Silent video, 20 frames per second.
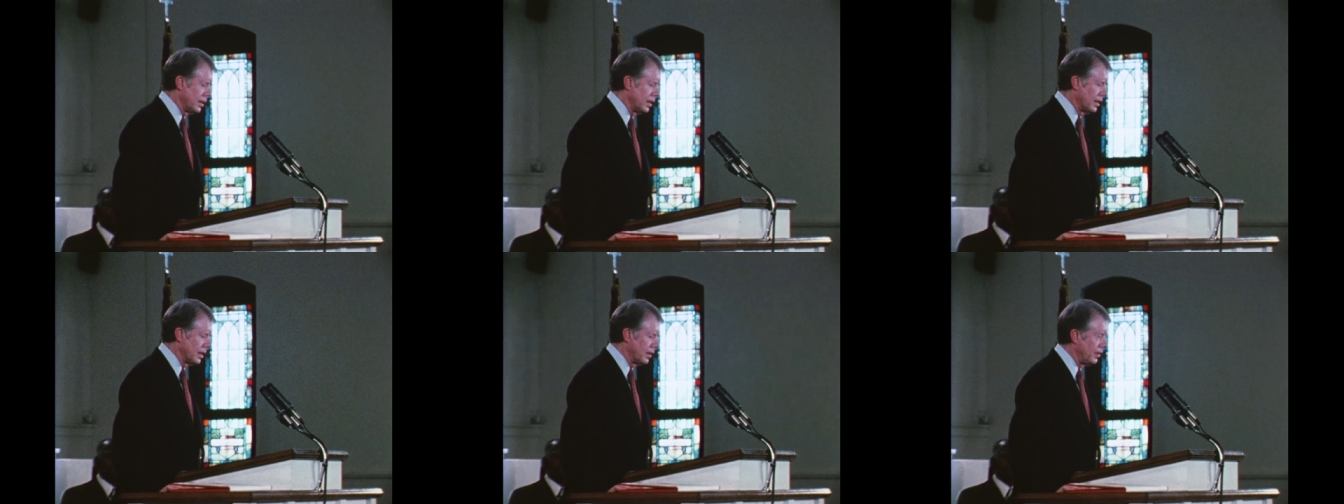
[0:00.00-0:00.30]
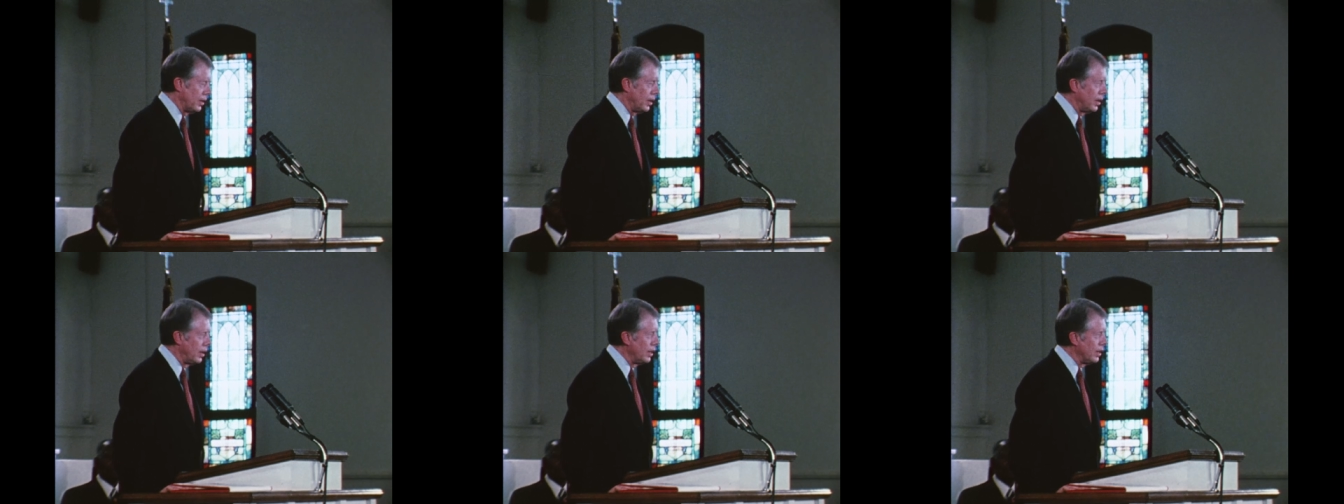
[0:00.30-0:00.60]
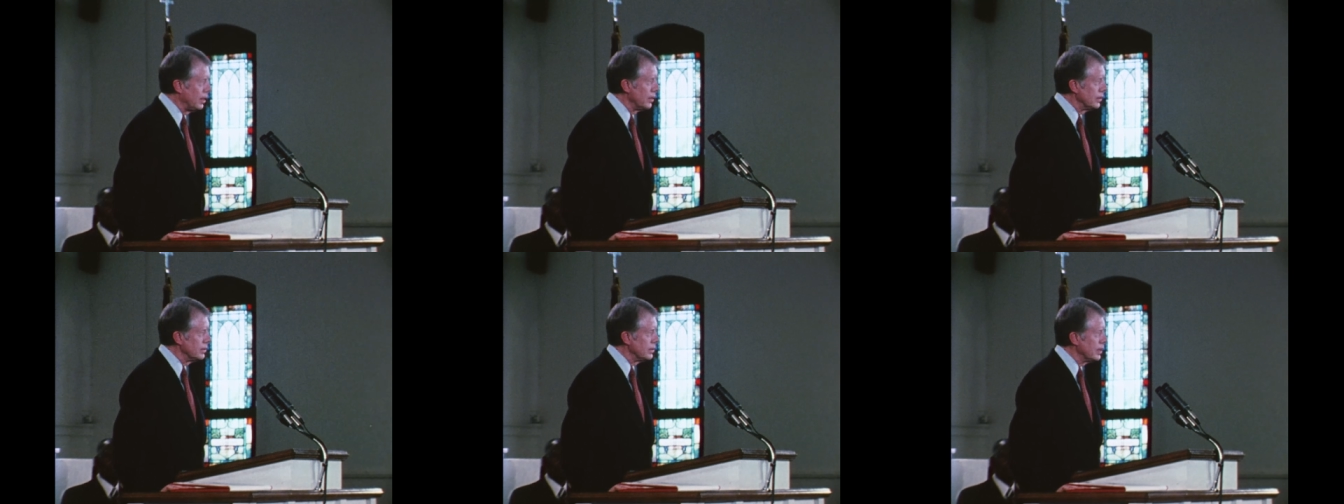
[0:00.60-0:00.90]
and of
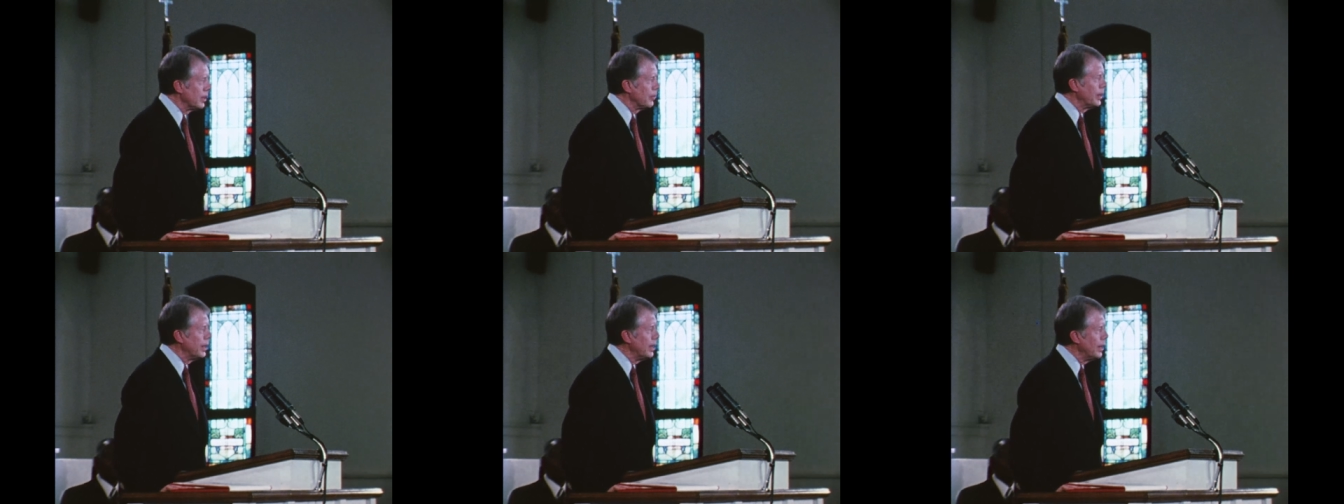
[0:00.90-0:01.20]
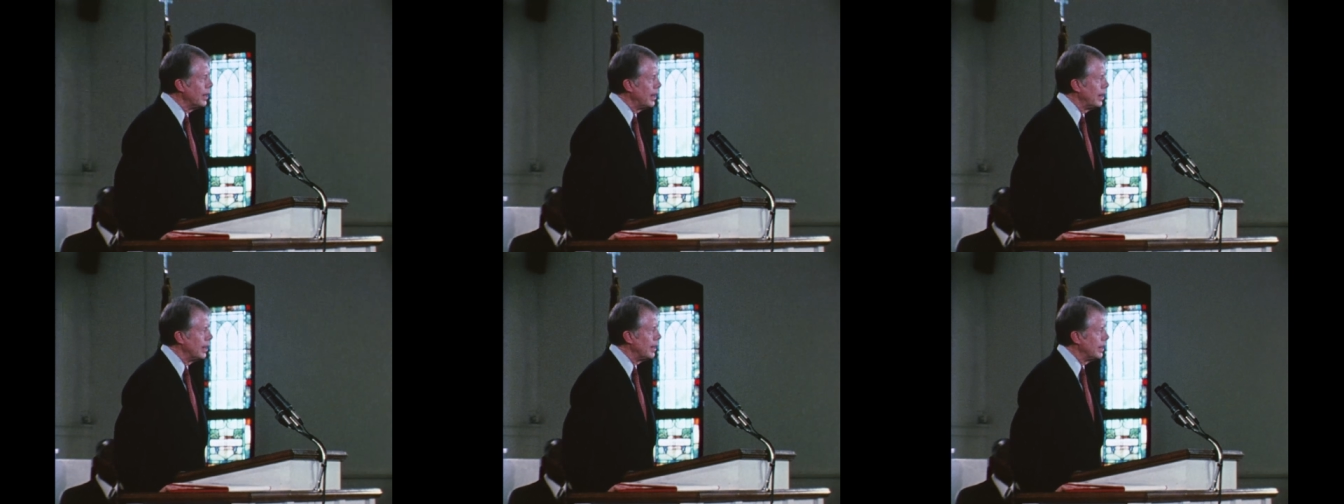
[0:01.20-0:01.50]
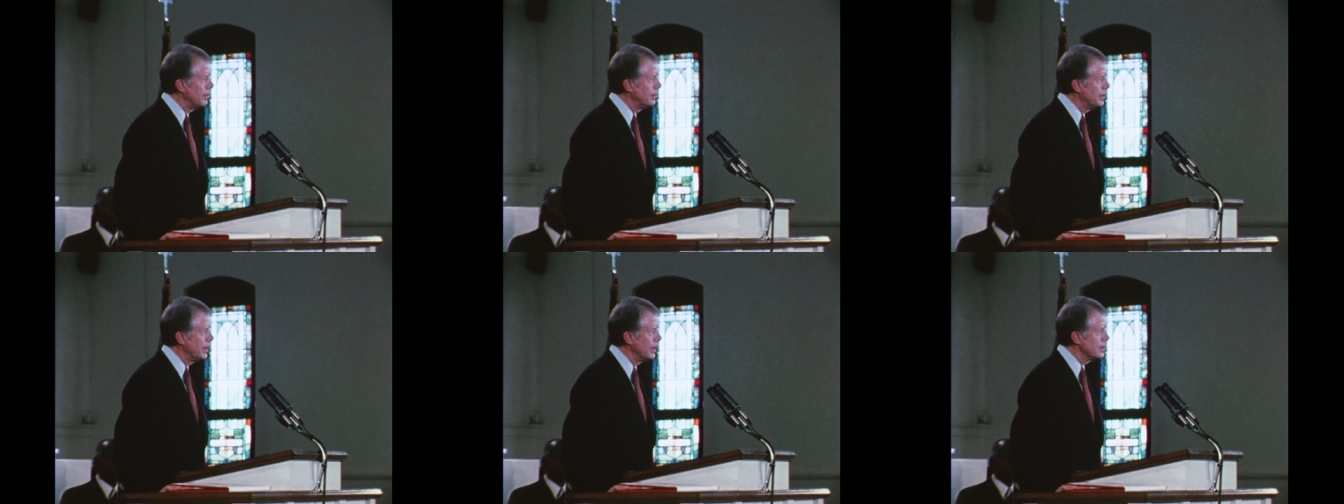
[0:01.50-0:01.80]
all that we
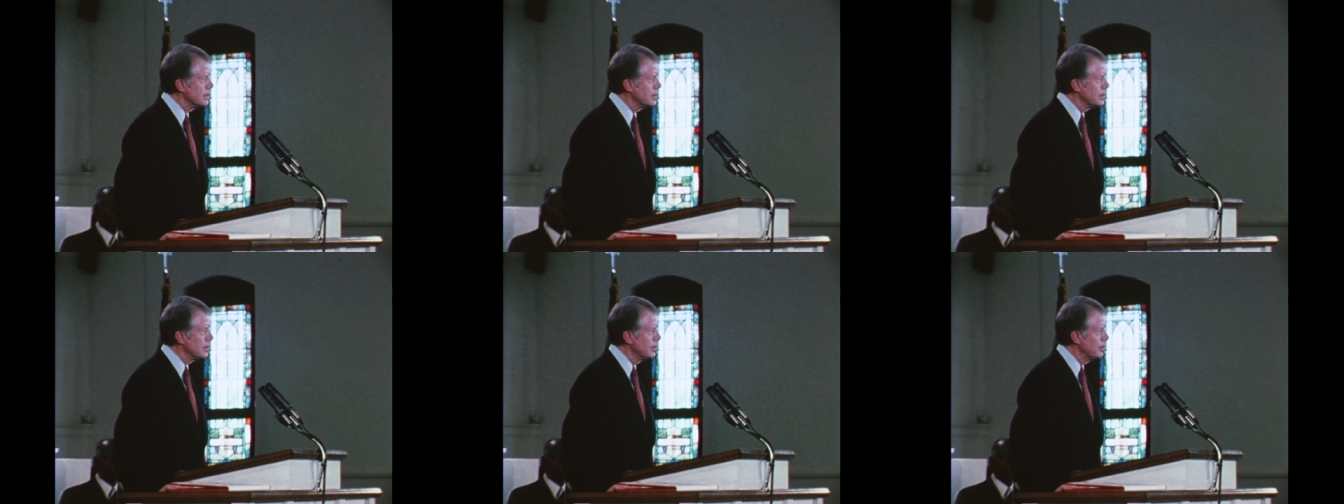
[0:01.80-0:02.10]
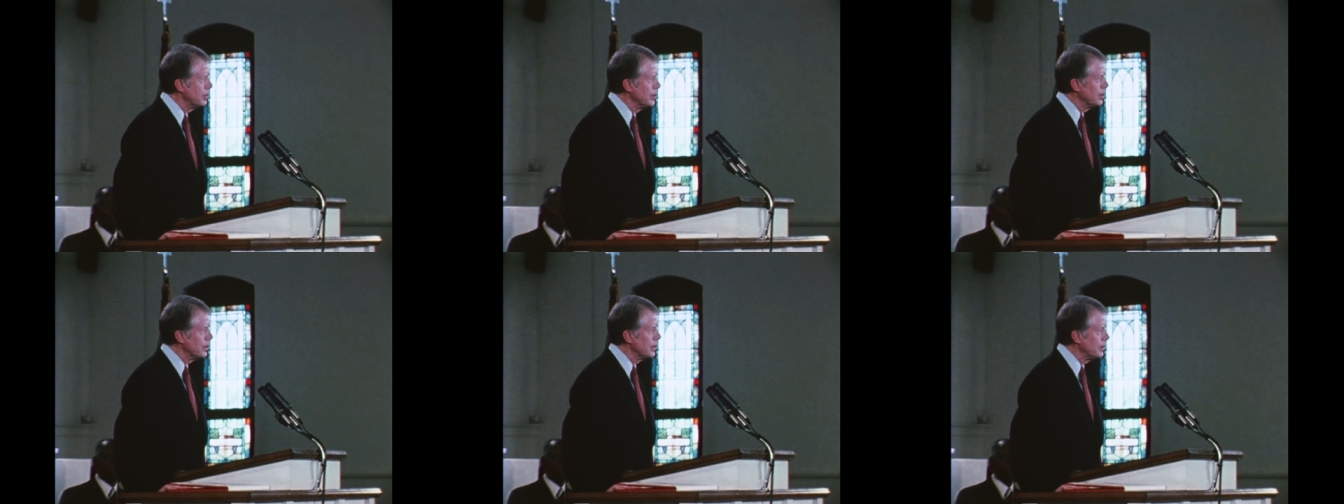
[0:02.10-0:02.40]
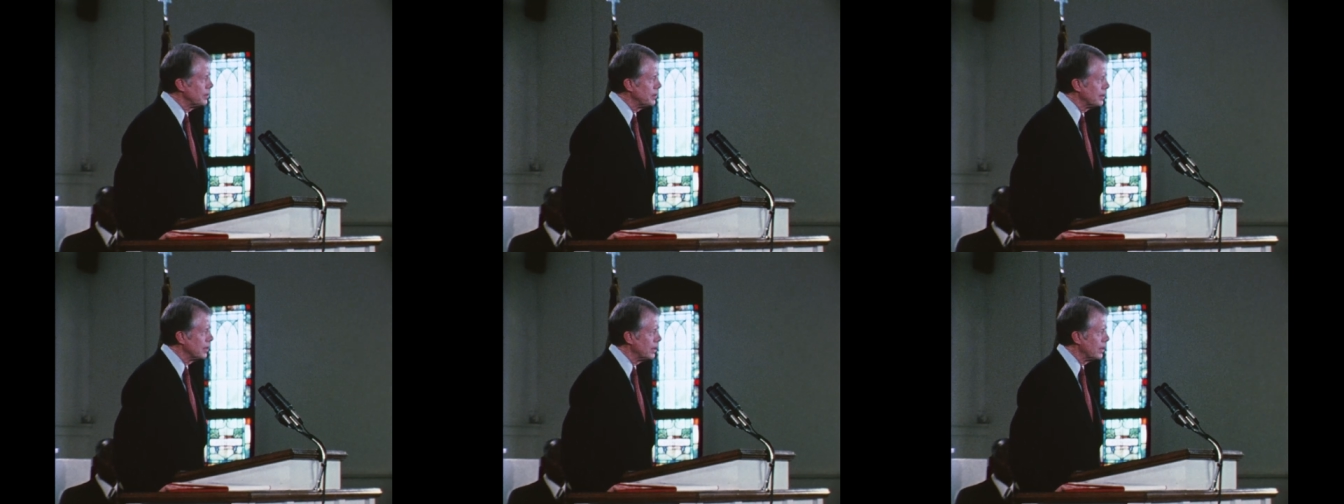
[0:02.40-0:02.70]
have that's
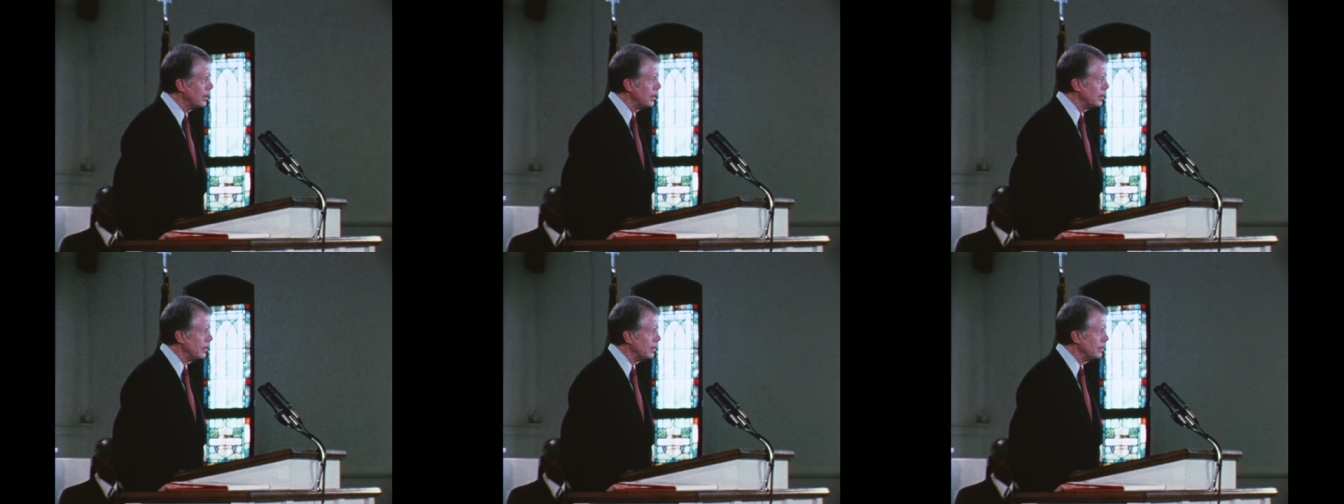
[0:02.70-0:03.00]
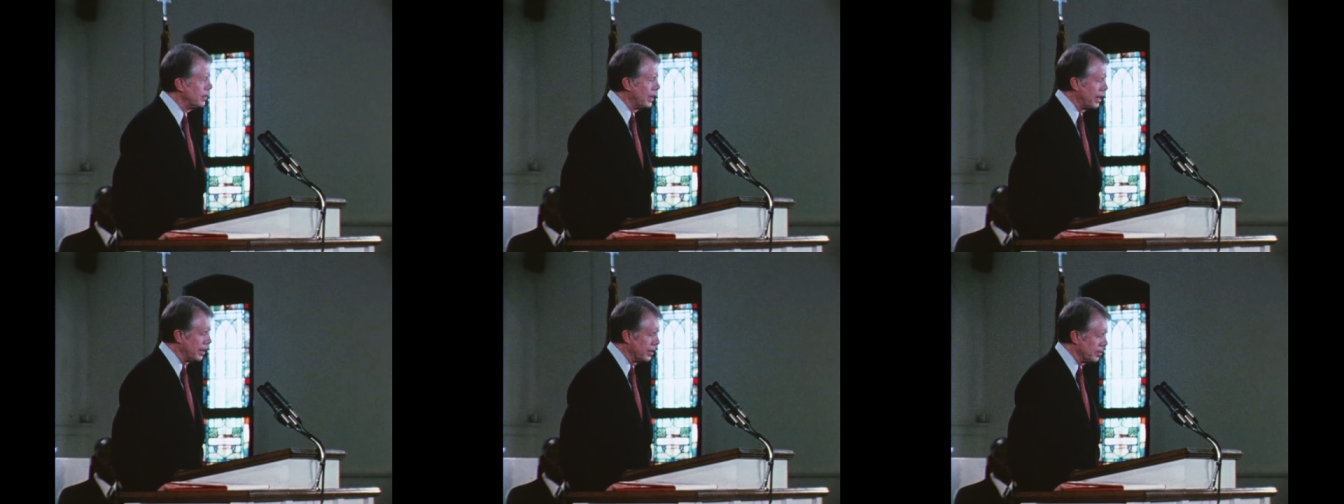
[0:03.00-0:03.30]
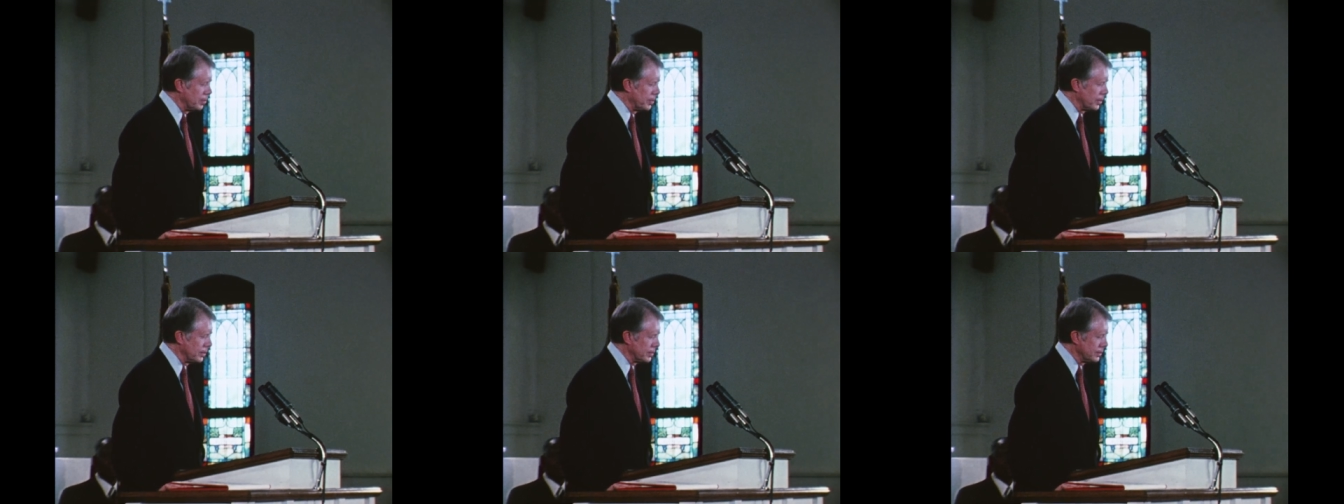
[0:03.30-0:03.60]
beautiful or
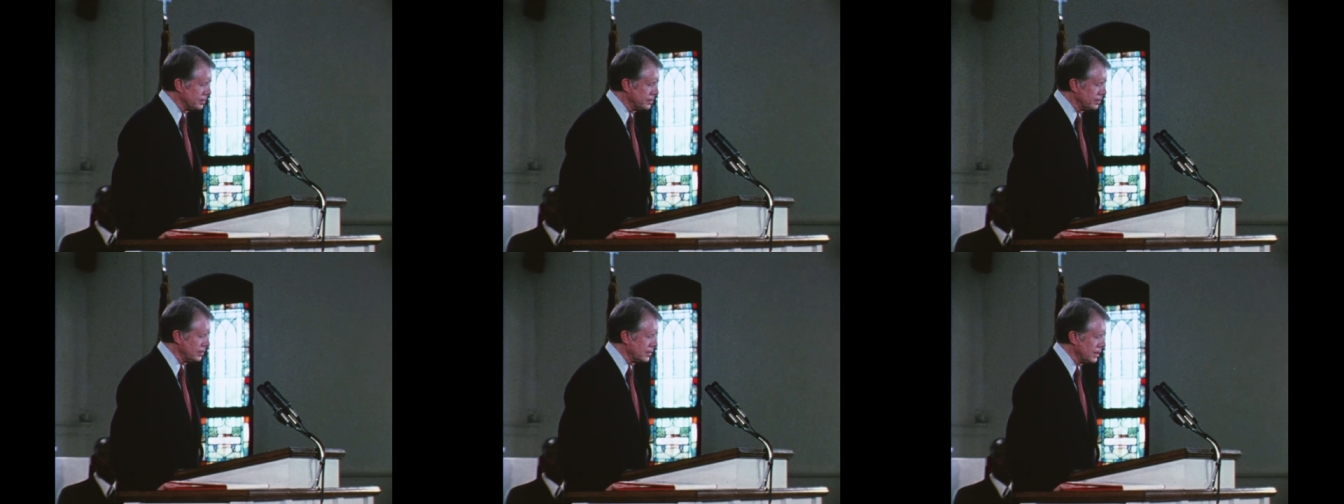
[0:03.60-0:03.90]
valuable.